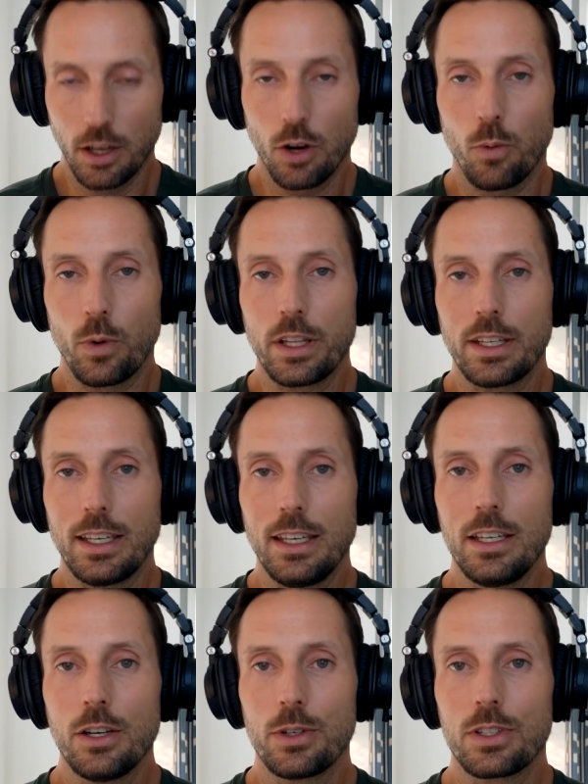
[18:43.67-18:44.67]
When the
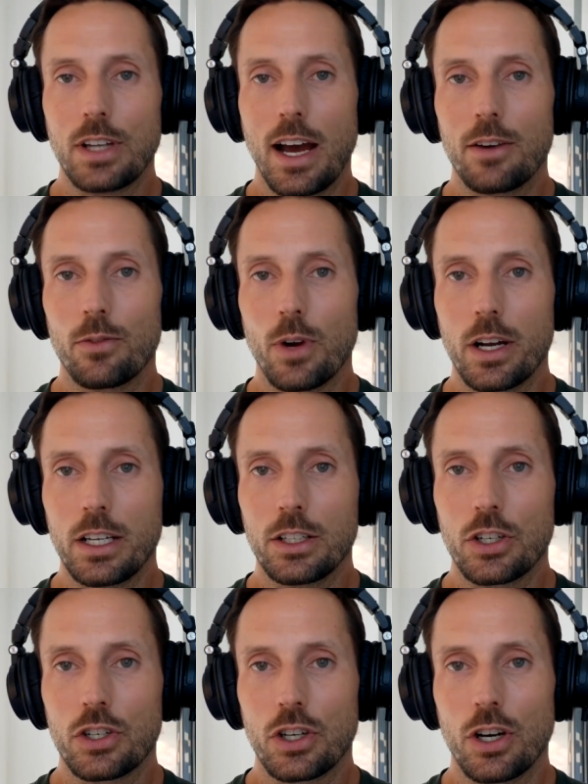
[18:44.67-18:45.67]
ego is not running
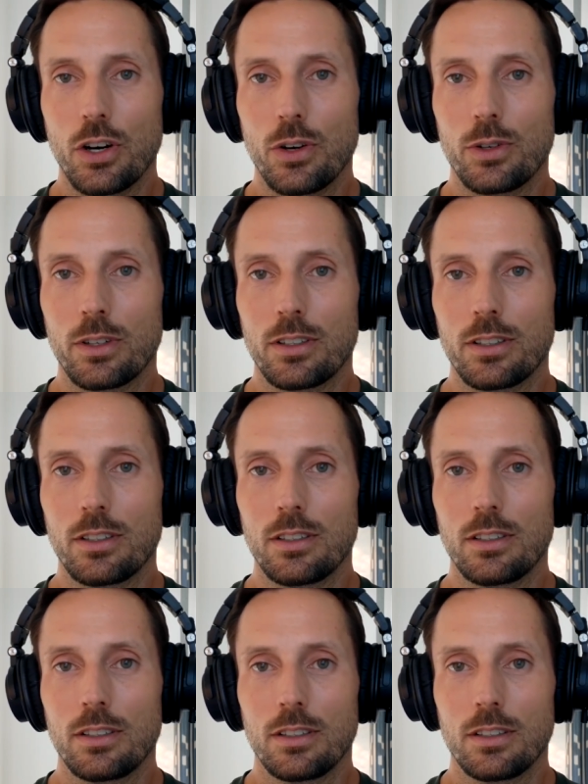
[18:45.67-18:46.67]
the show,
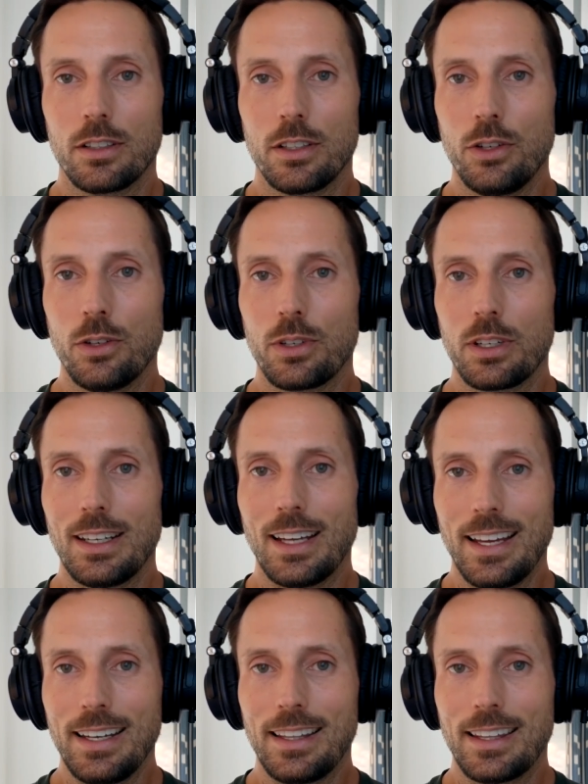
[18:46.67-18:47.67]
you don't need
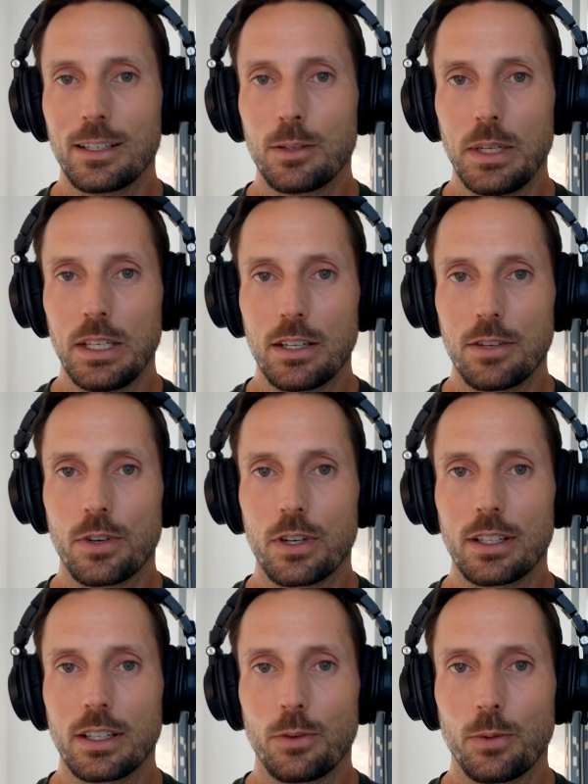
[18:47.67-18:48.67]
anything to be
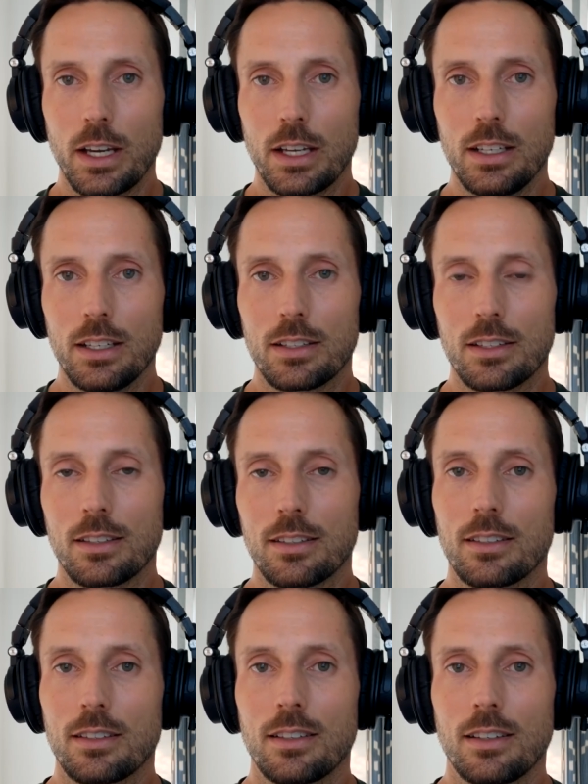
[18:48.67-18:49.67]
different than the way it is.
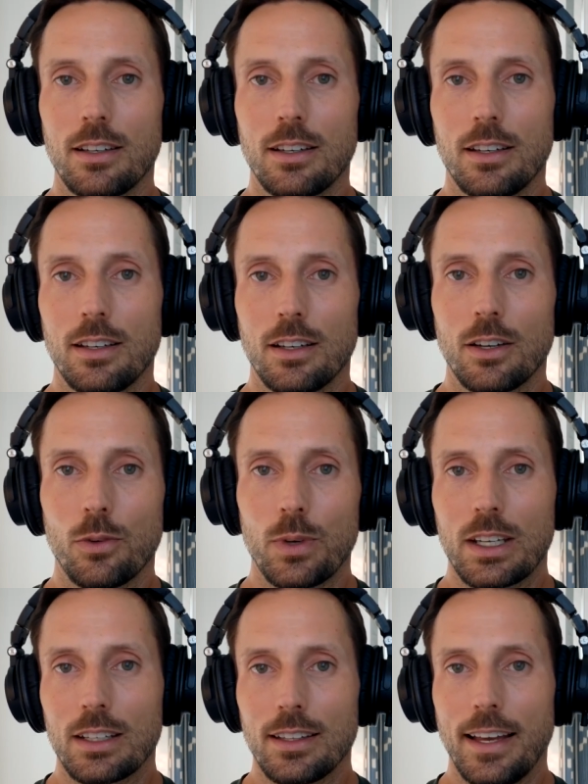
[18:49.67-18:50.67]

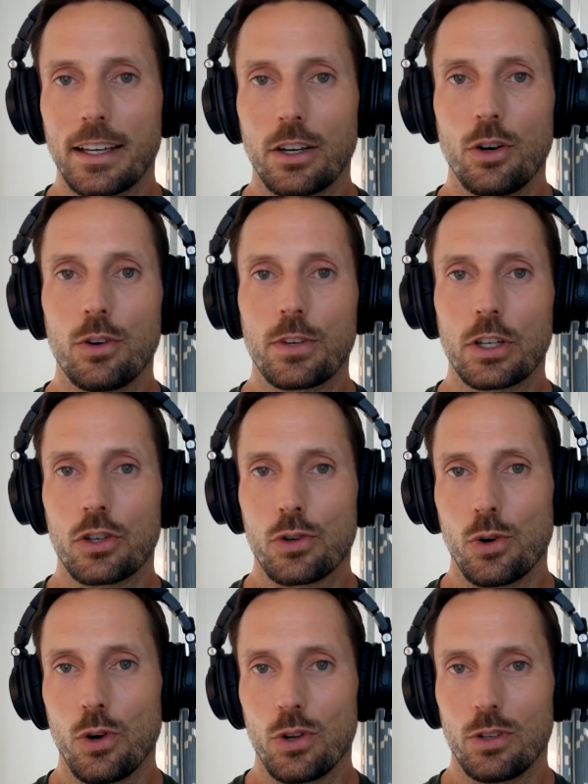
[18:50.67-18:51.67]
We can let go of
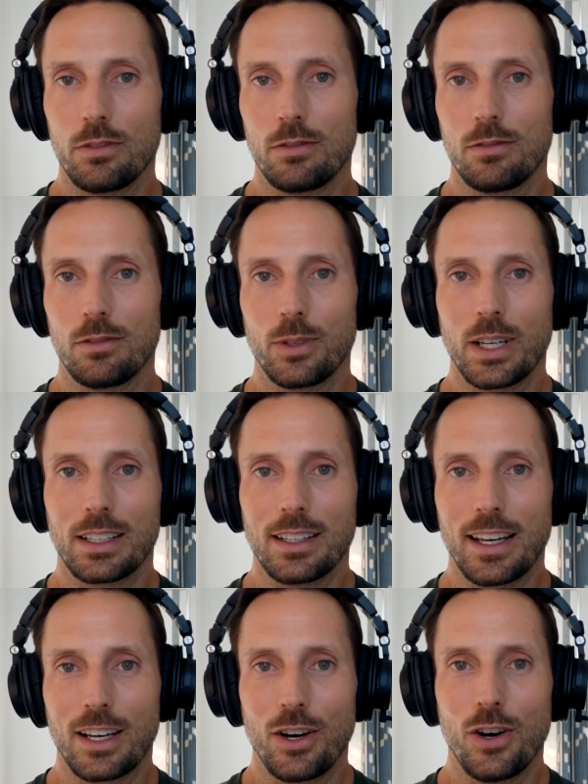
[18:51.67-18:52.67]
control. We can
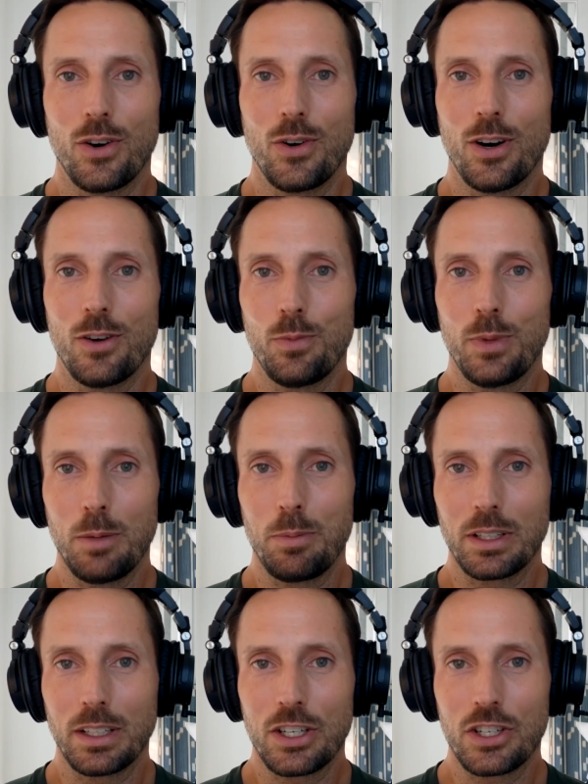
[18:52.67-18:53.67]
let go of
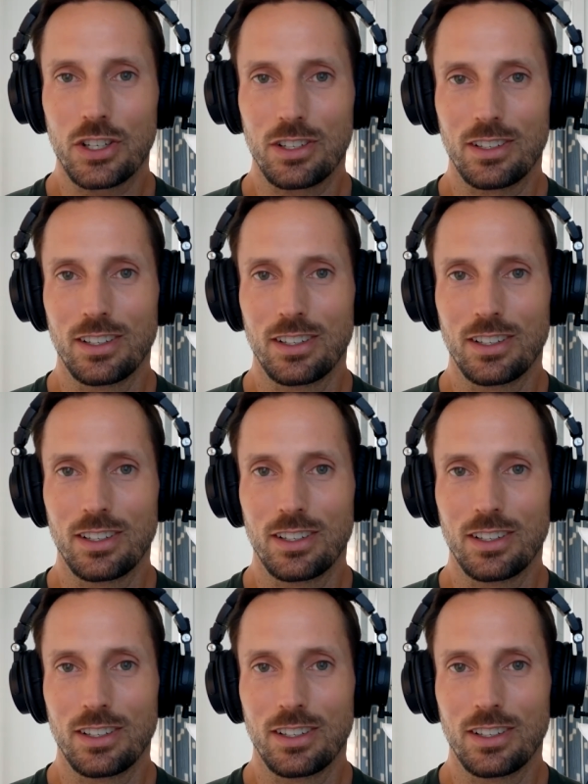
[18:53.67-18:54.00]
manipulation.